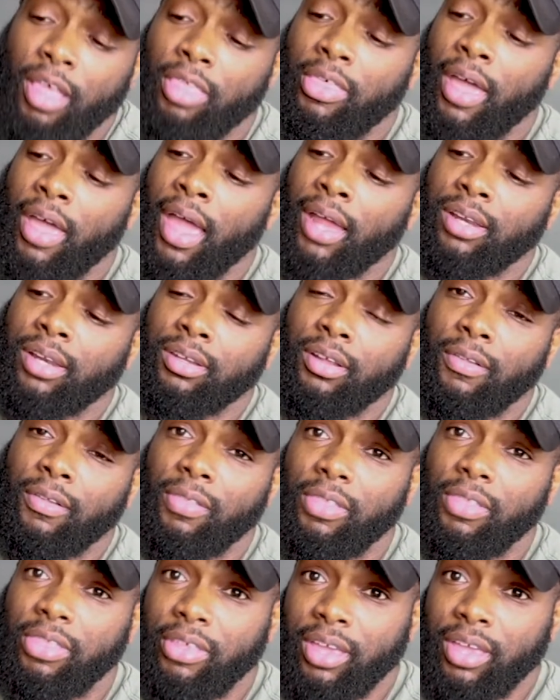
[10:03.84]
that
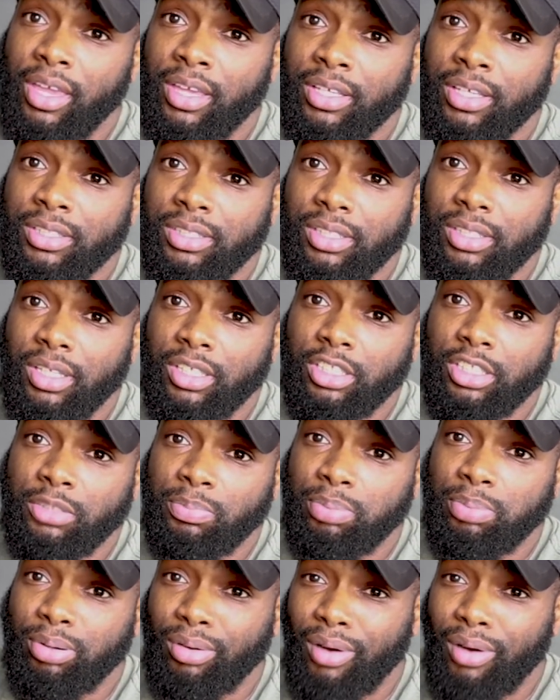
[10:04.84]
this is
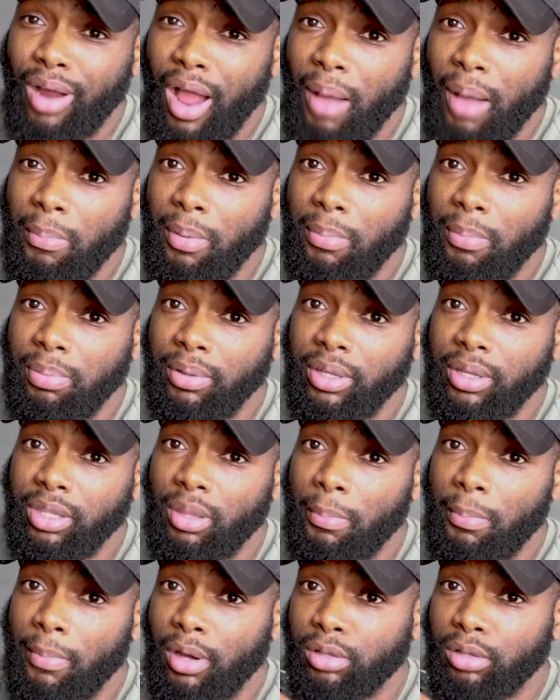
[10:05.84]
probably
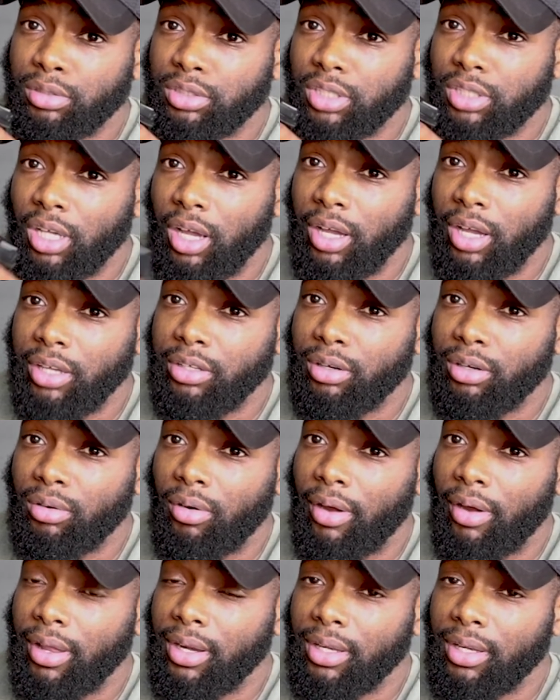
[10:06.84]
the most
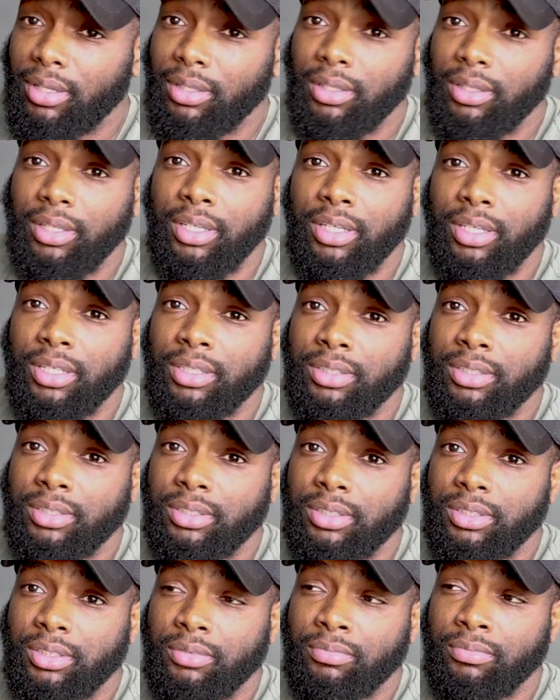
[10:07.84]
underrated
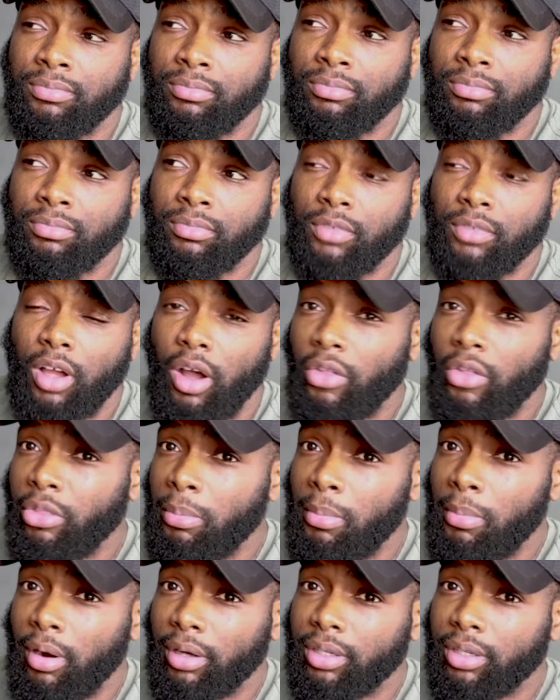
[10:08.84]
lens on the
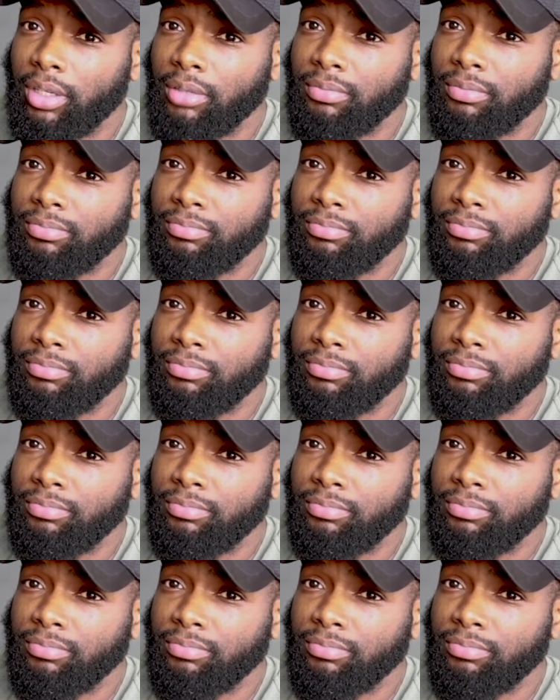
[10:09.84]
market.